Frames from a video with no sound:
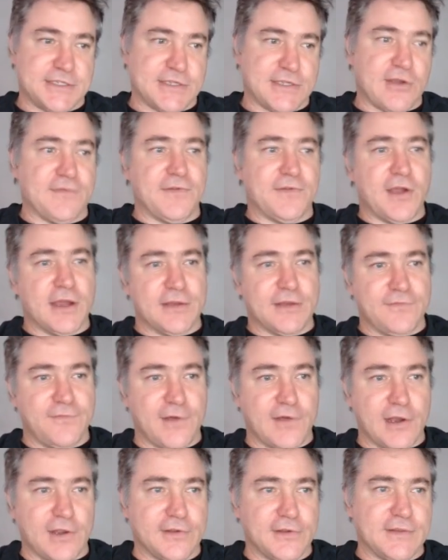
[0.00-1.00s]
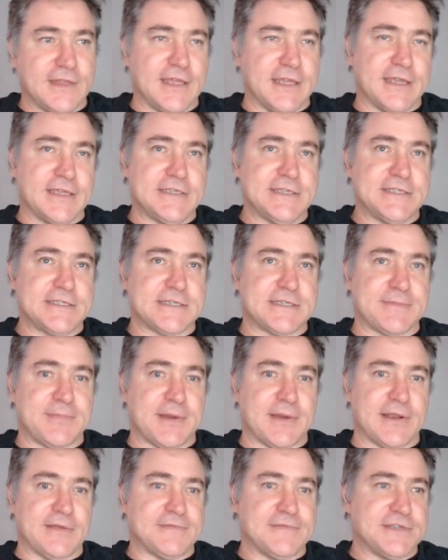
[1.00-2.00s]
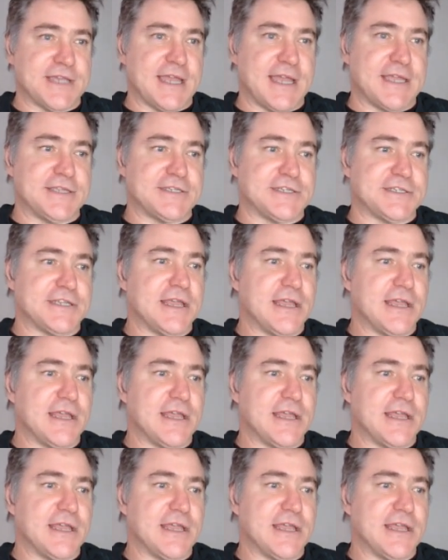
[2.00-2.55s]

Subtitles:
So I've kind of followed this, but I've changed